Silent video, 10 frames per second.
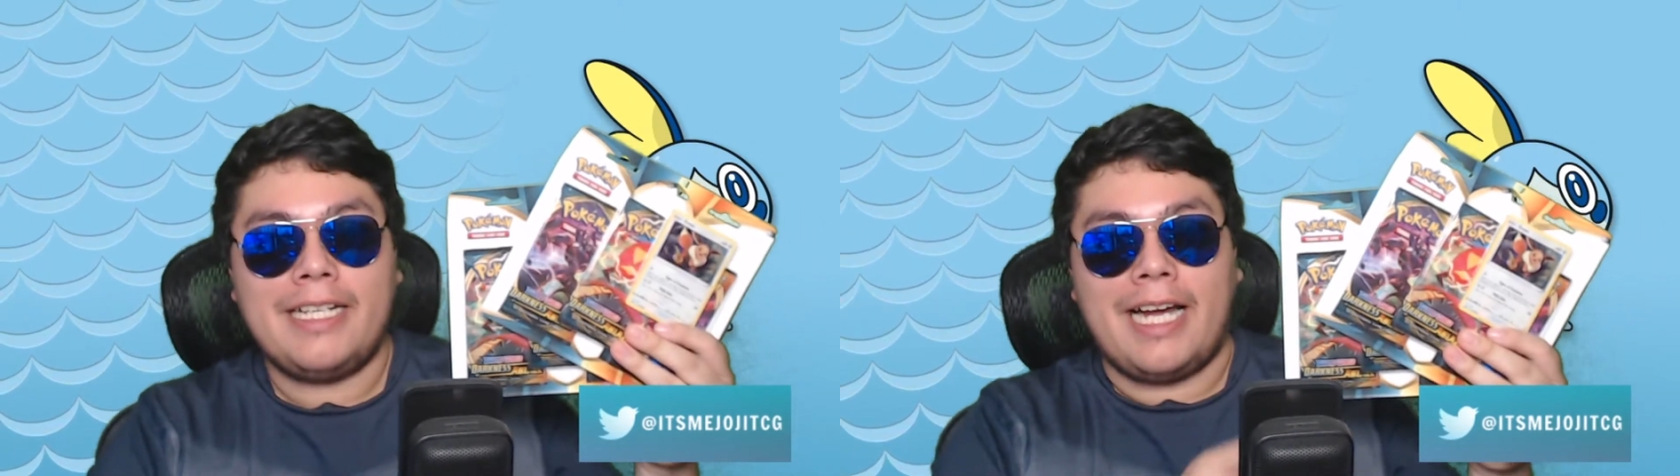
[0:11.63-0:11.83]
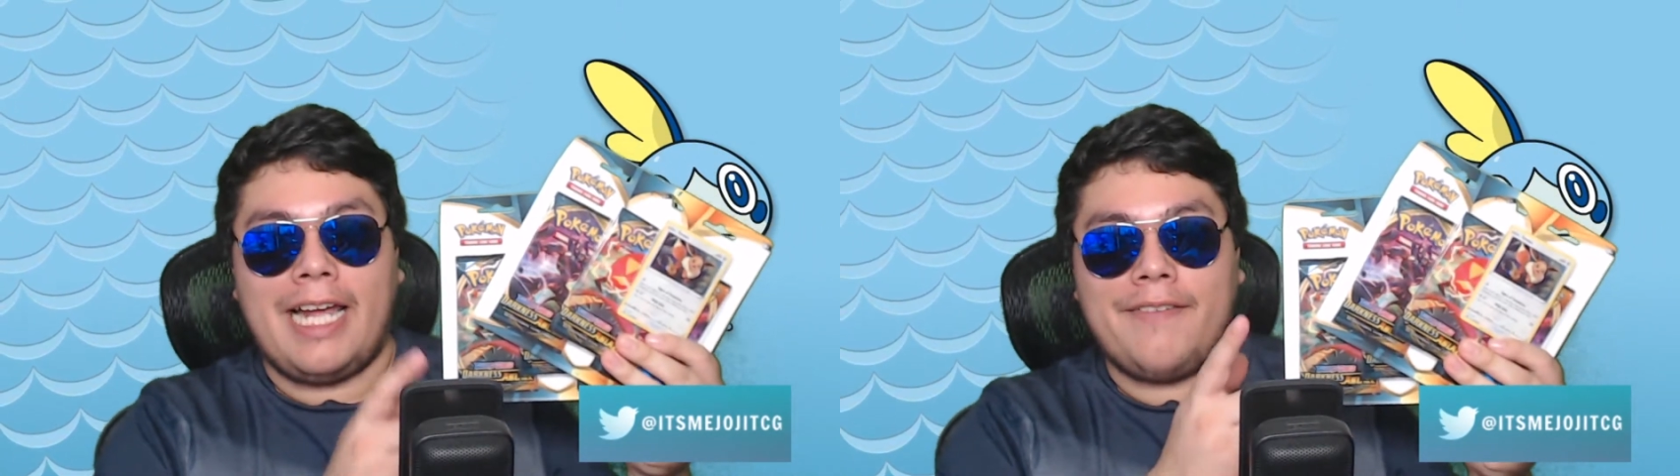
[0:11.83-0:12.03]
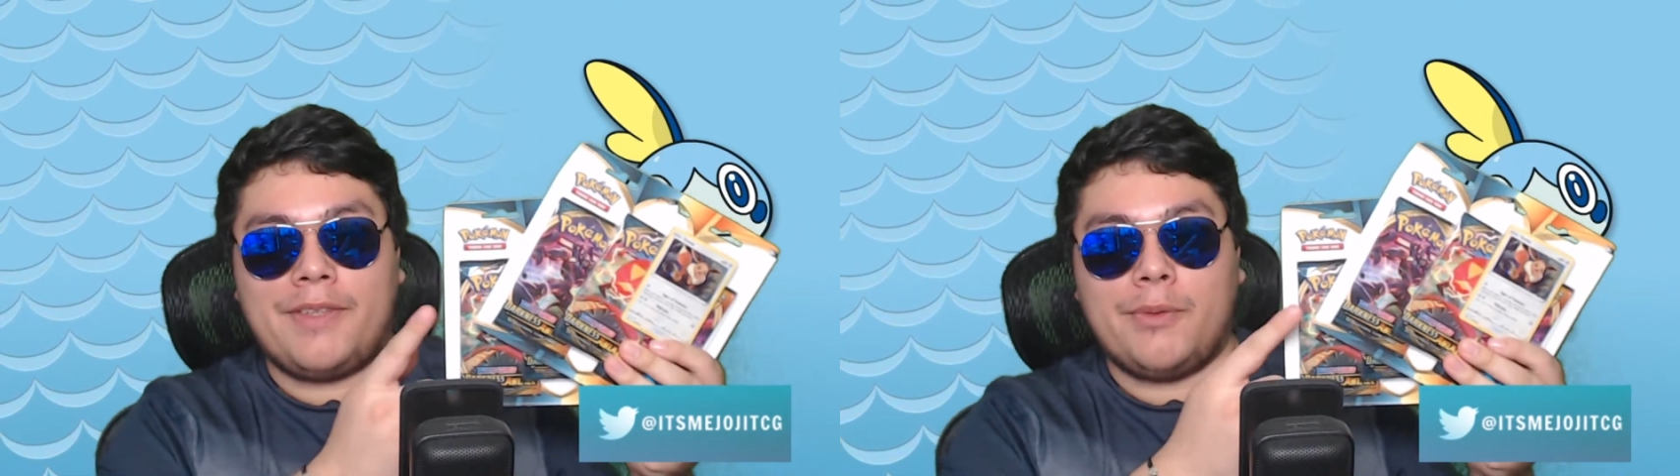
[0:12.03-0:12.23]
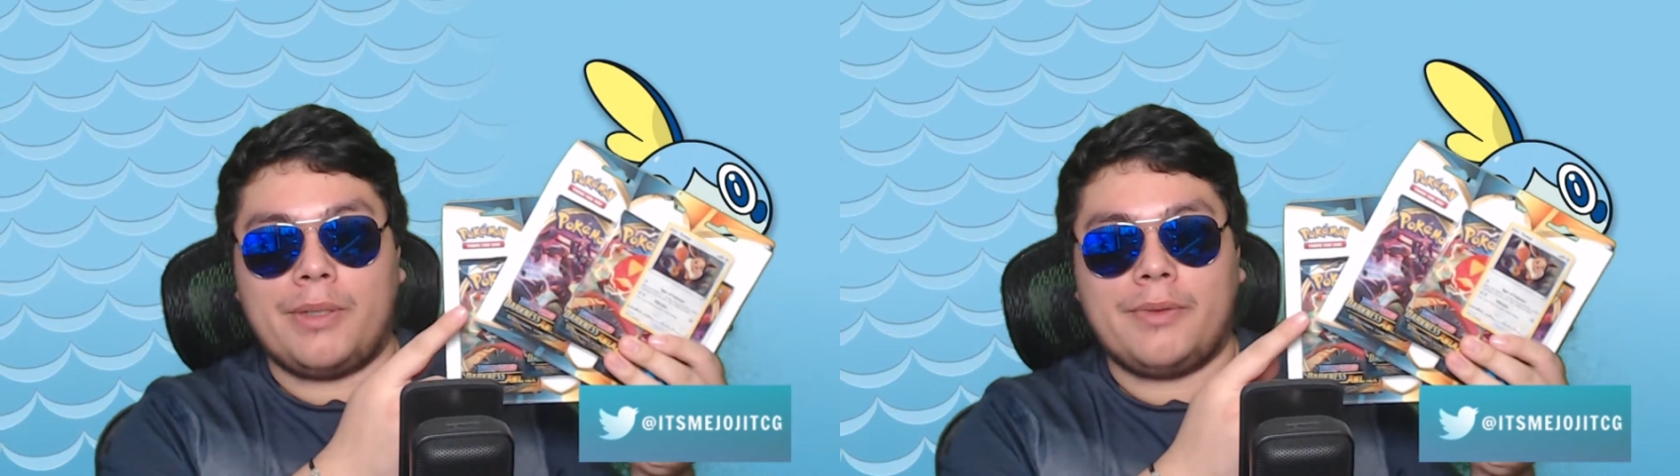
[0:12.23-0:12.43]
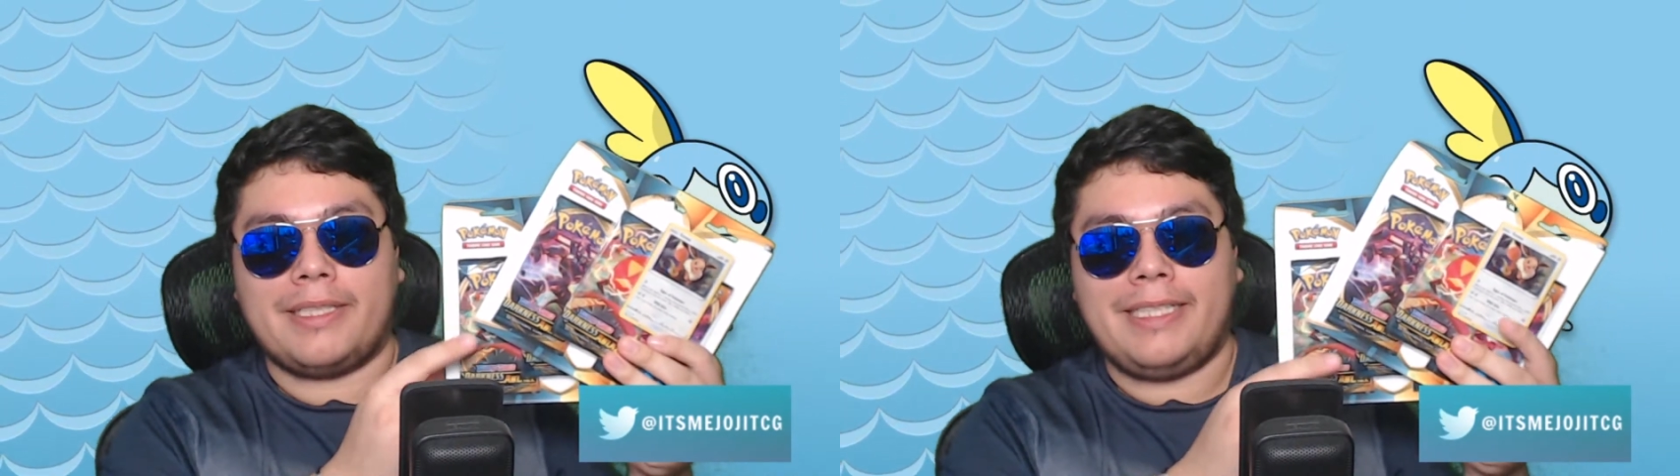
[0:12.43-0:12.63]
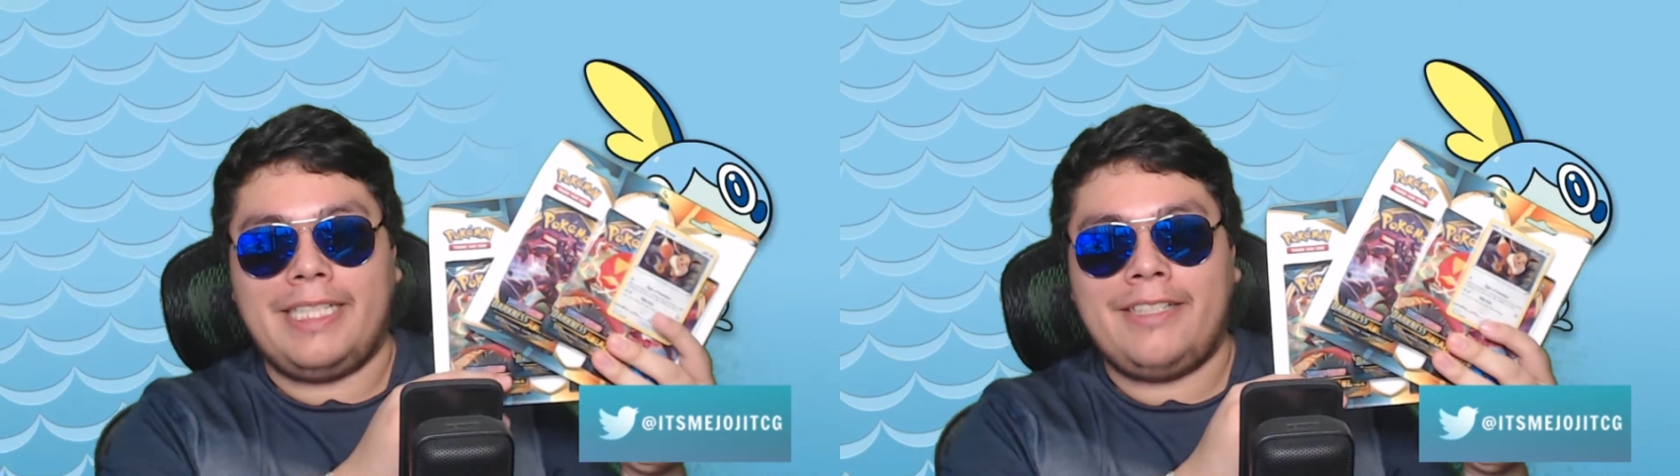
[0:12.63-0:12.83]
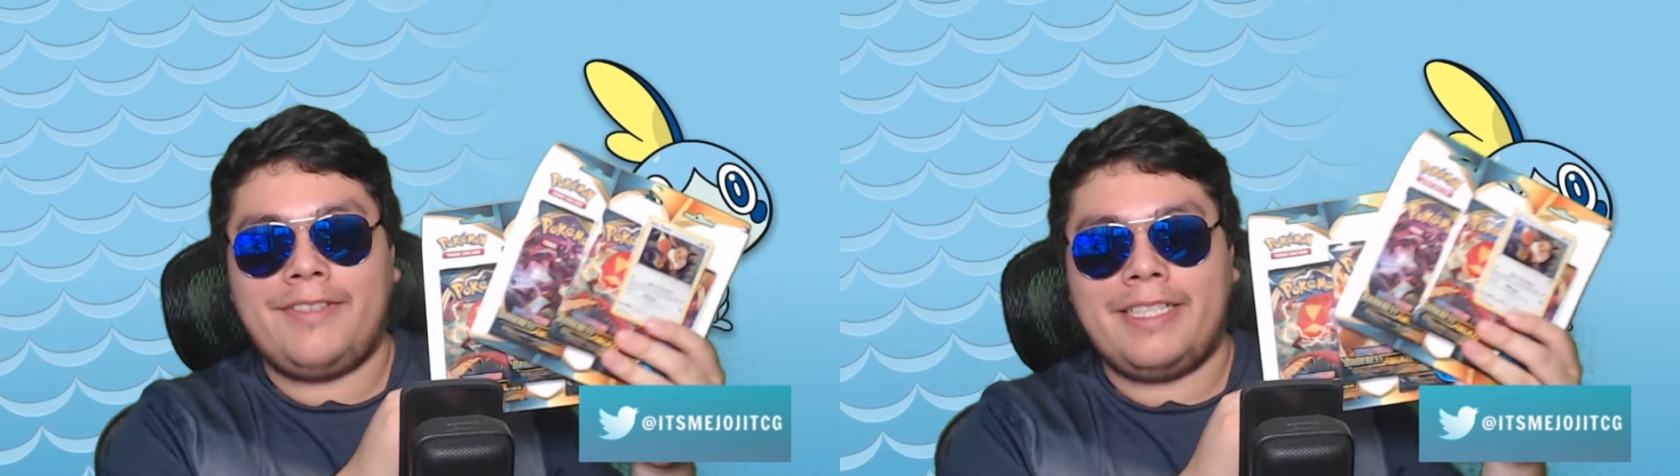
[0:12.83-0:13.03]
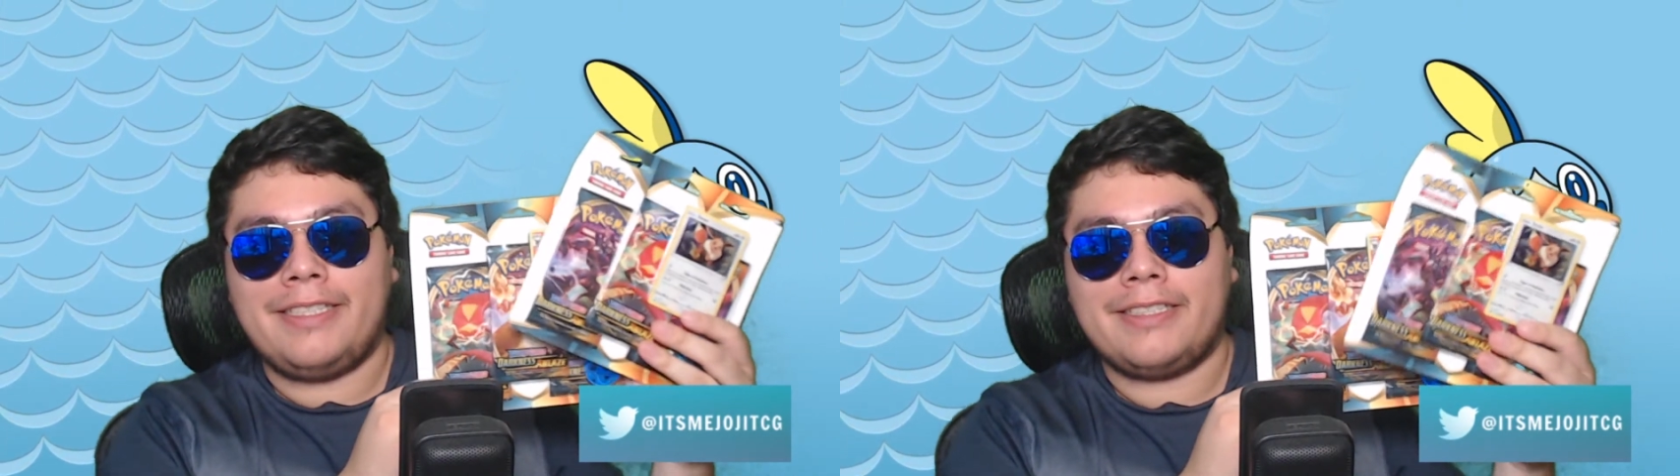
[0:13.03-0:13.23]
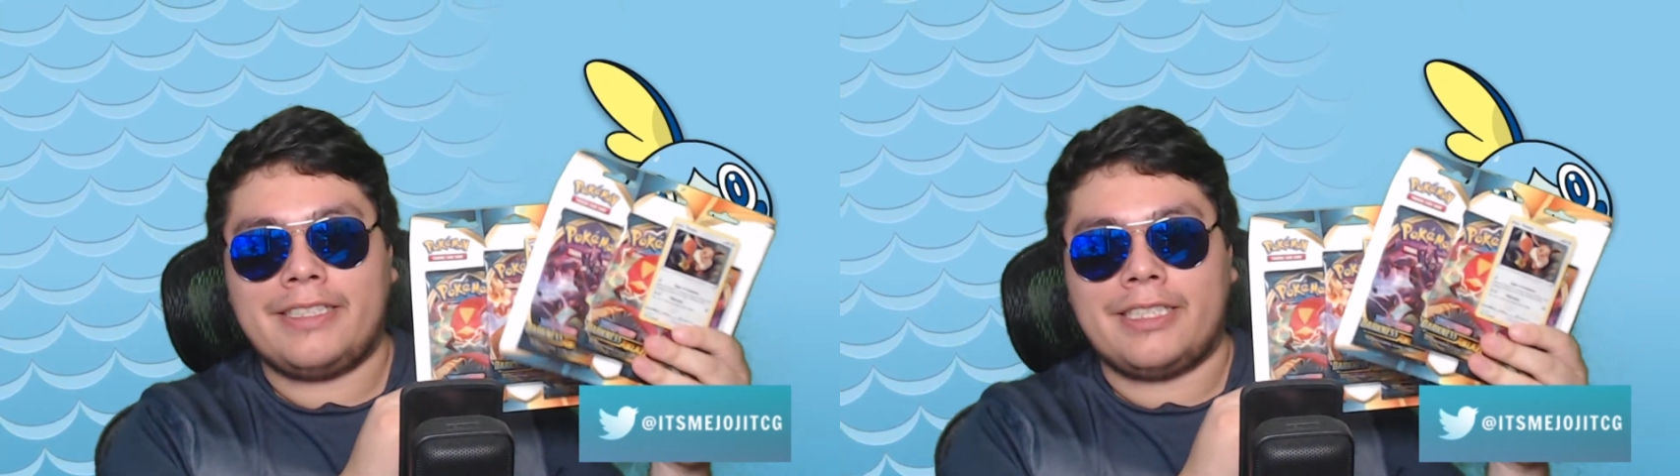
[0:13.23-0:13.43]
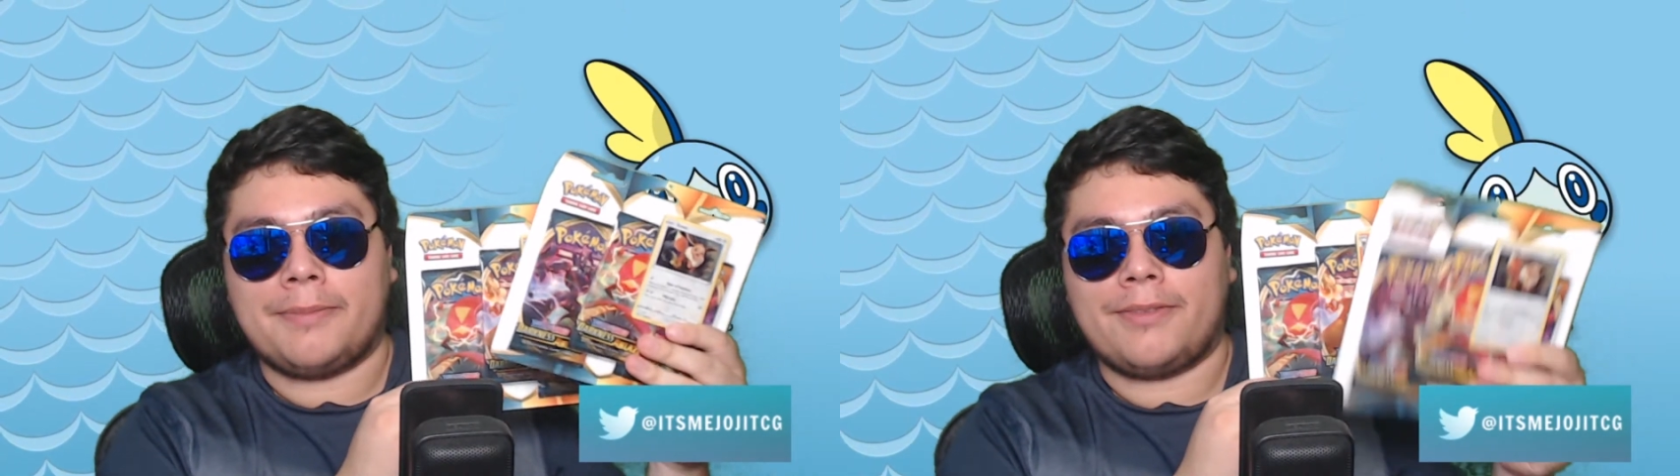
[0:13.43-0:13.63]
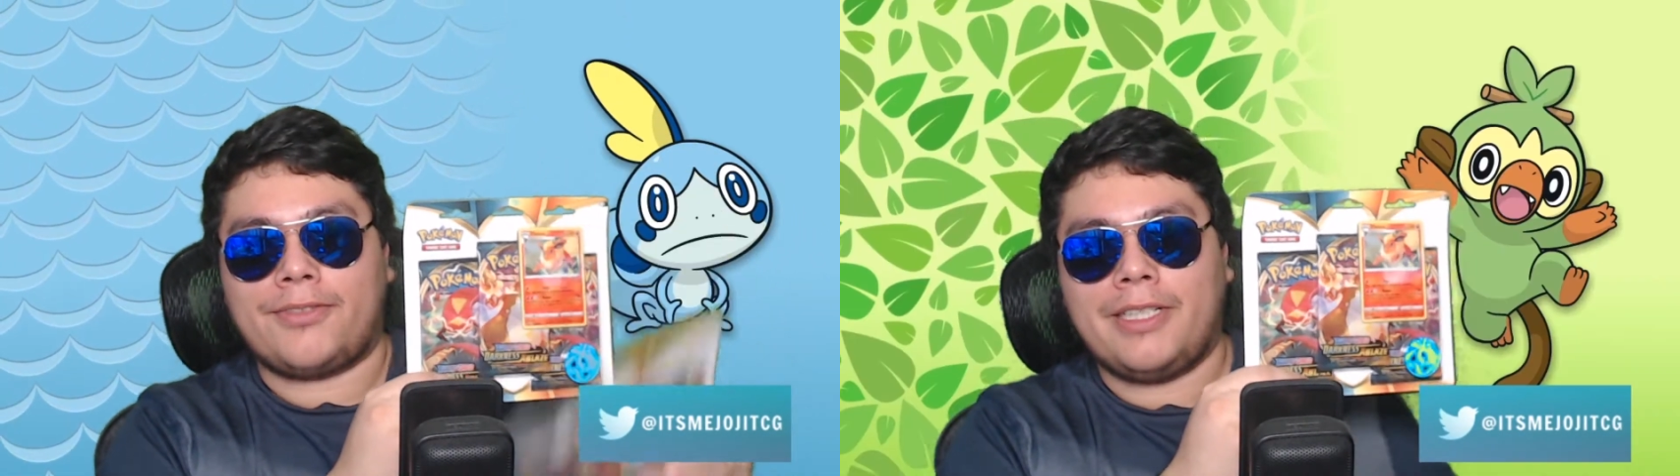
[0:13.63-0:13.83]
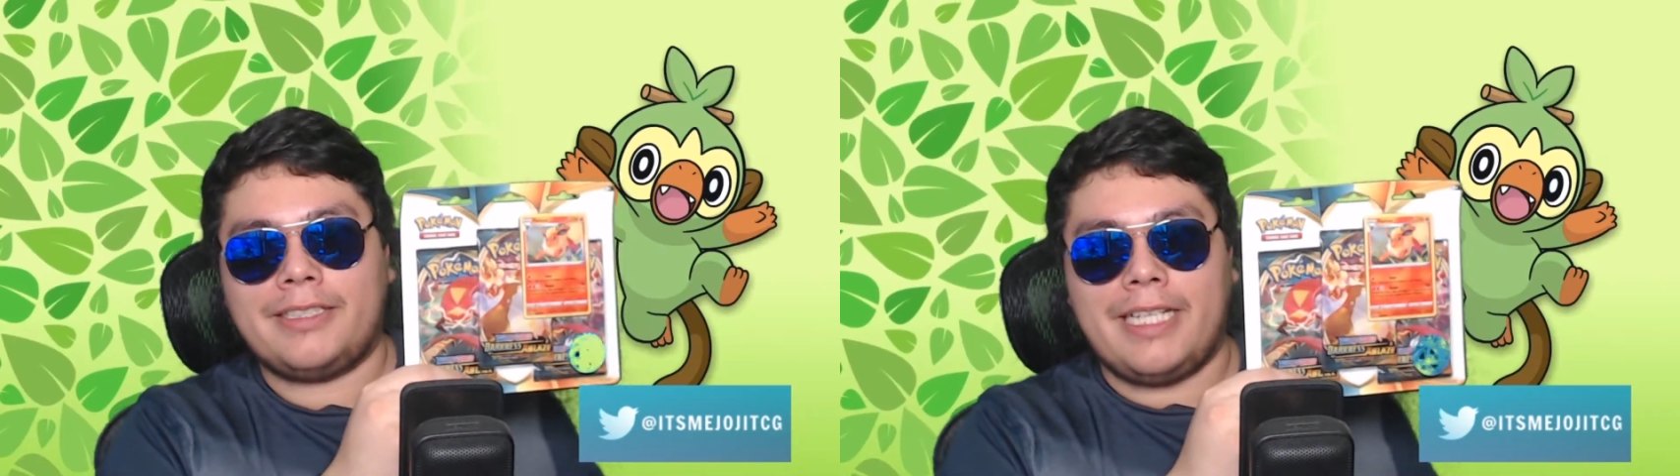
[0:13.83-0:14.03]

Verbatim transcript: I have the one with Eevee here up at the front,